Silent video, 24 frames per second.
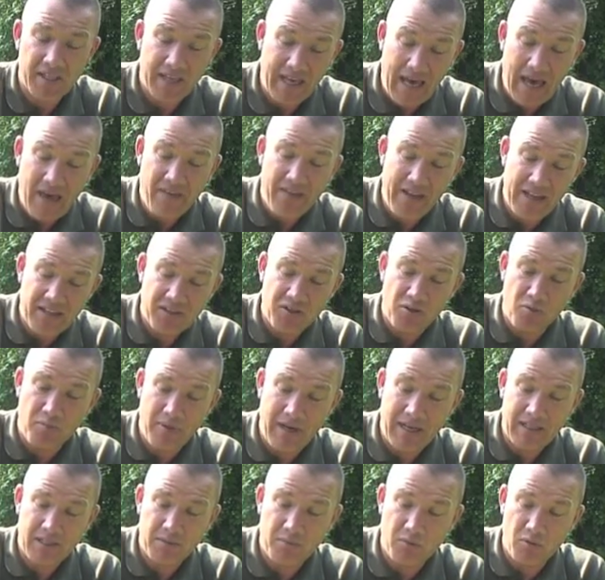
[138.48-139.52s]
Again, that's
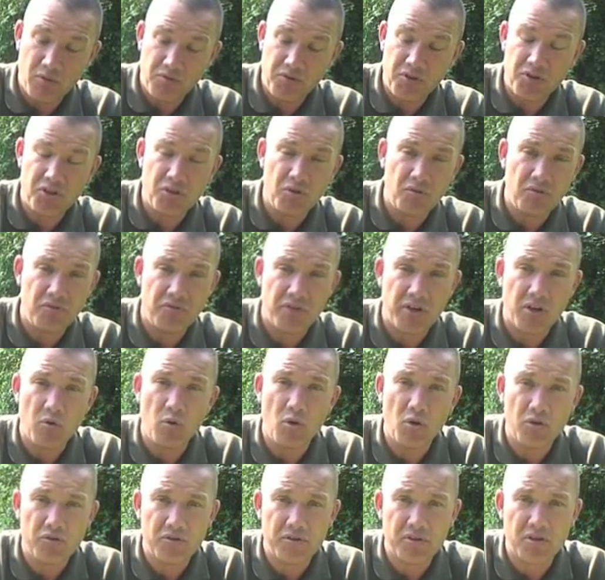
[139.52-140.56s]
compatible. The 2
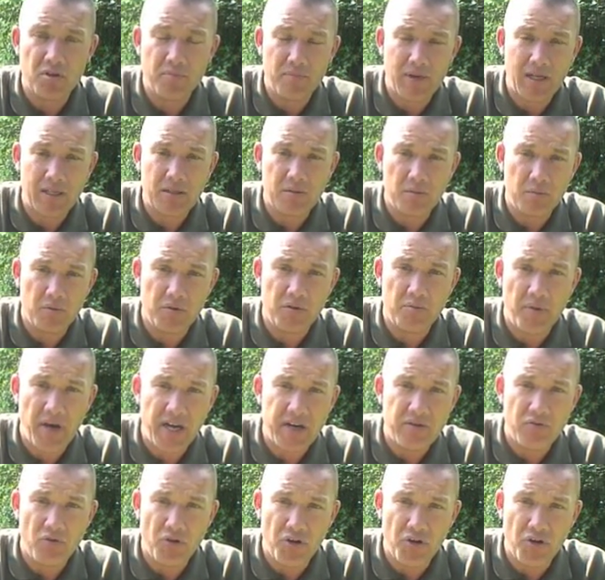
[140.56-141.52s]
3/4 is compatible with a bait